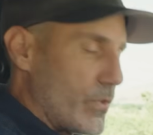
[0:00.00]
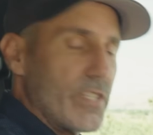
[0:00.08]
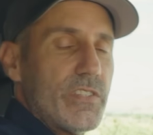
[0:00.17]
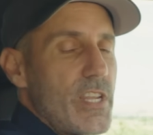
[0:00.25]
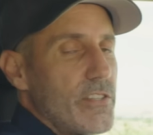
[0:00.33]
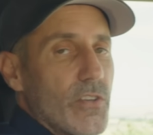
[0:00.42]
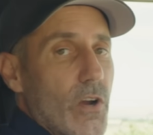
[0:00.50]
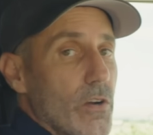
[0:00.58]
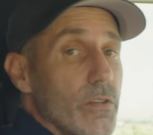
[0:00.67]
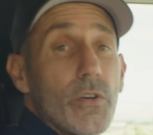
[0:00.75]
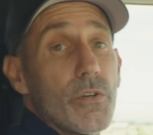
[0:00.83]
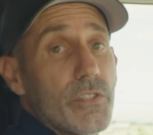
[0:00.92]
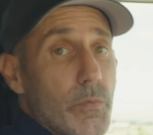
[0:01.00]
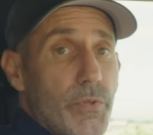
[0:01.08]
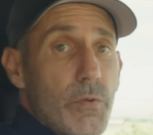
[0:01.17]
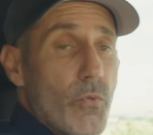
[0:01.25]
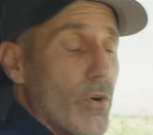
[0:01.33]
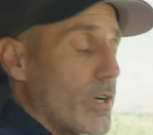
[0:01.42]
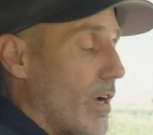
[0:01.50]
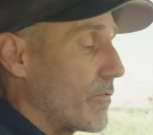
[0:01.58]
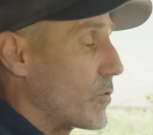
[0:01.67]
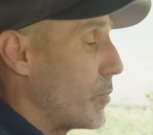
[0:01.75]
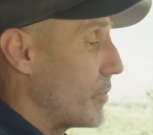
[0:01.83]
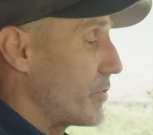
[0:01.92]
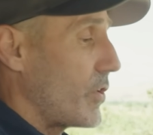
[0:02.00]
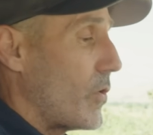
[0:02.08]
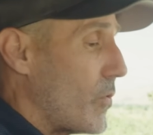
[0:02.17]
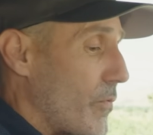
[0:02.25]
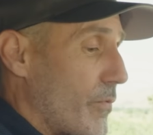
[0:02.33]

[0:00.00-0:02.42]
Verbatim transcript: the seats are noticeably more comfortable. So